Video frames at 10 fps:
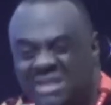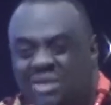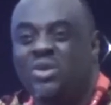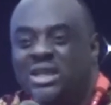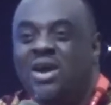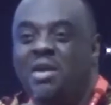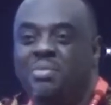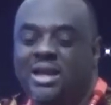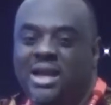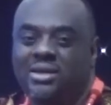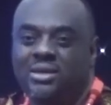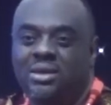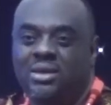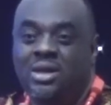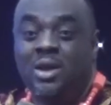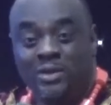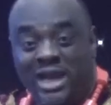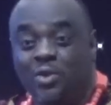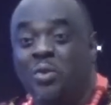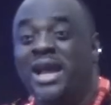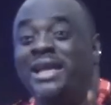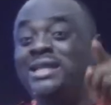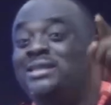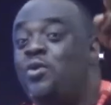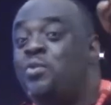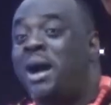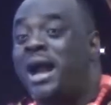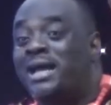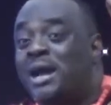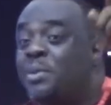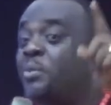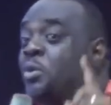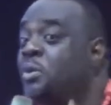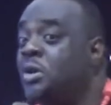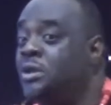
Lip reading: That was how I began. That's when I enter with my hand, people will be